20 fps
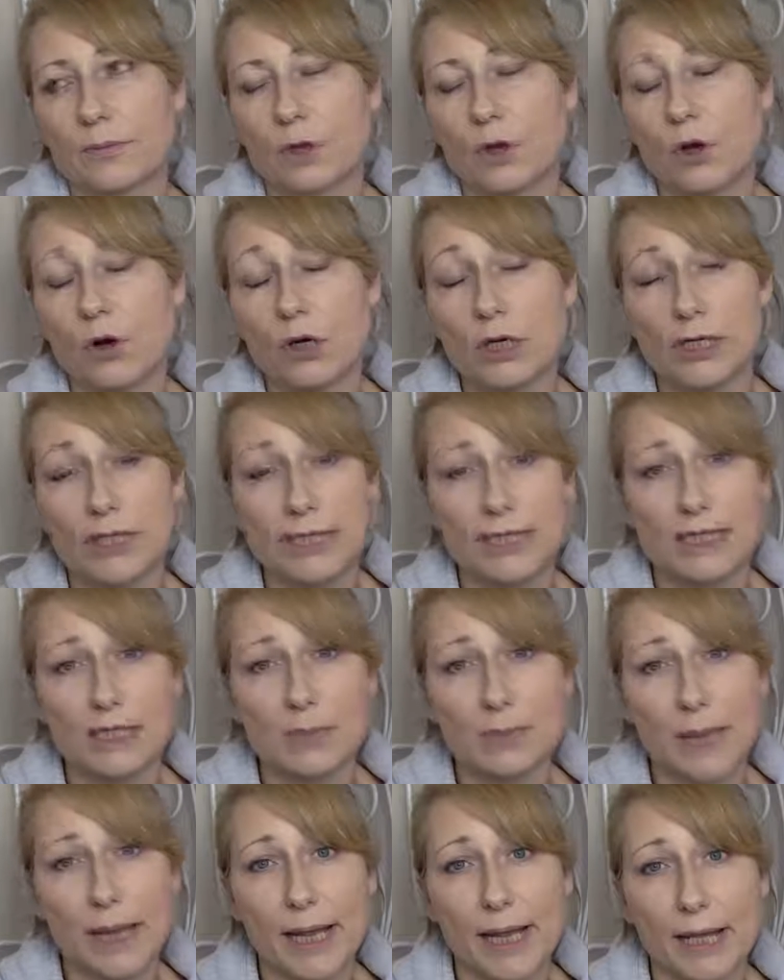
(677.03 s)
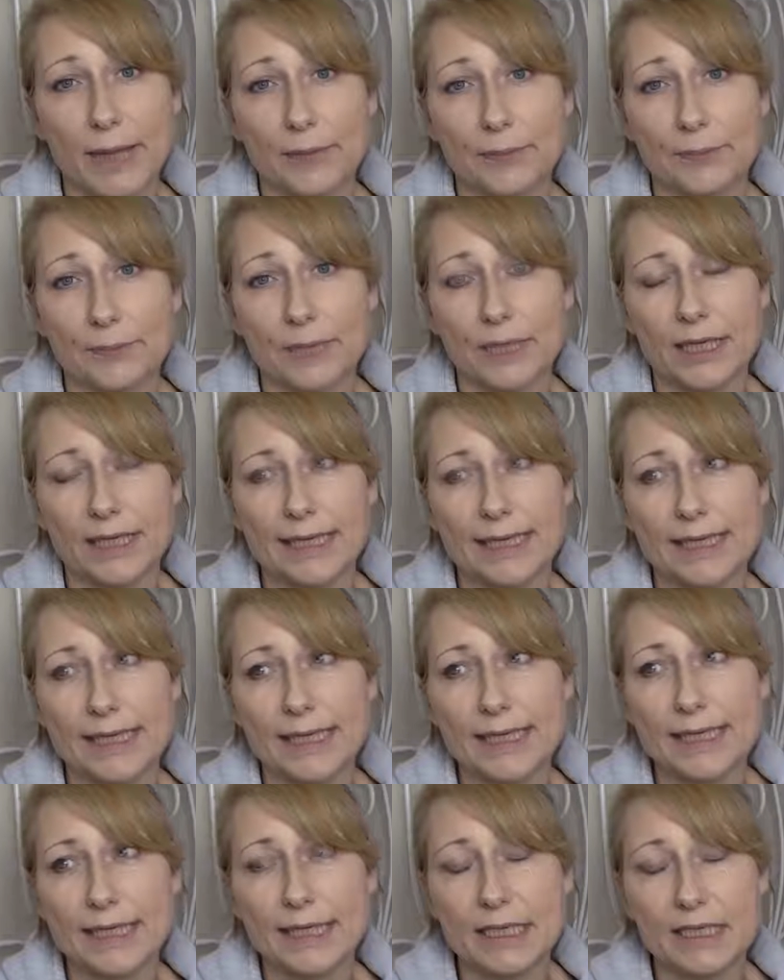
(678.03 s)
utter despair, it's
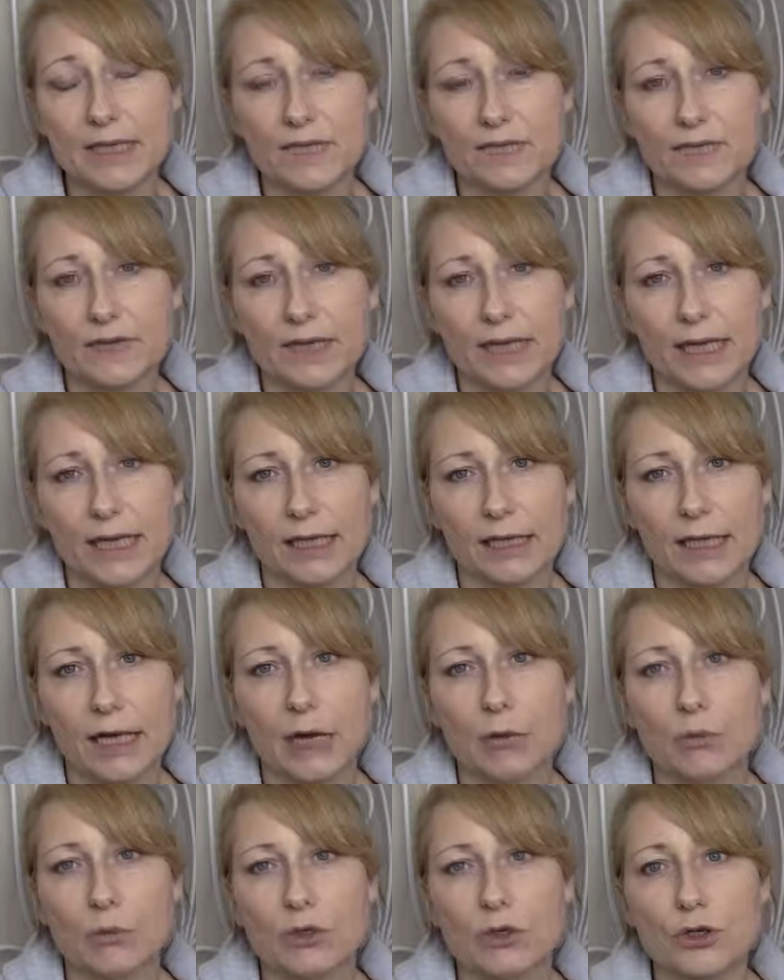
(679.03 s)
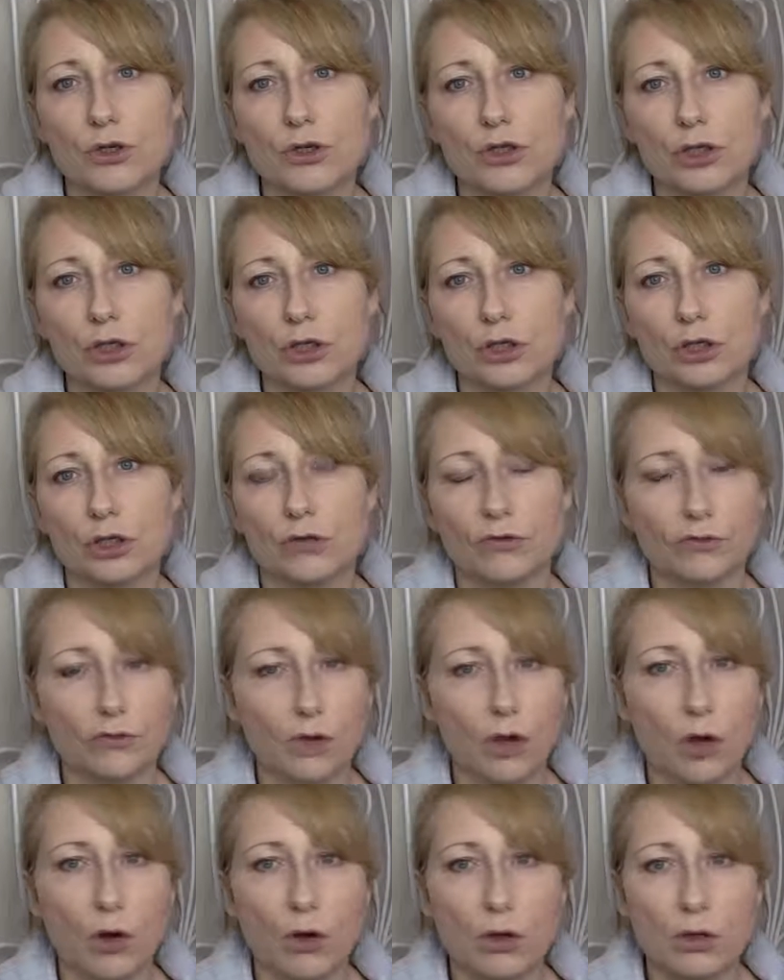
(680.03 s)
easy to forget how much you've
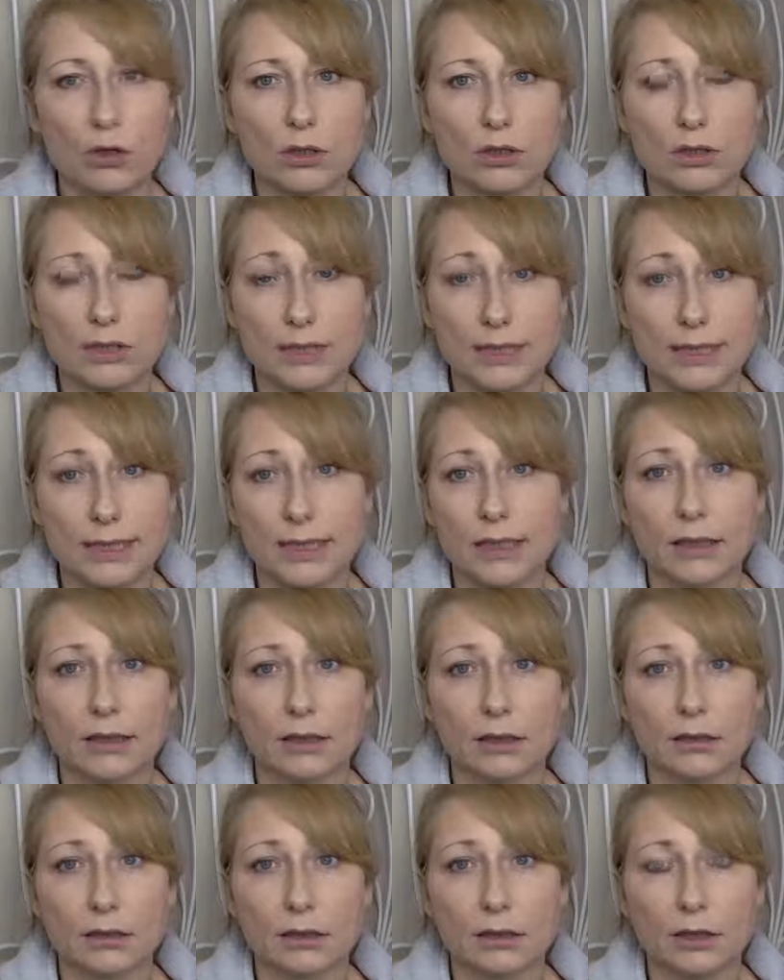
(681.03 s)
got still.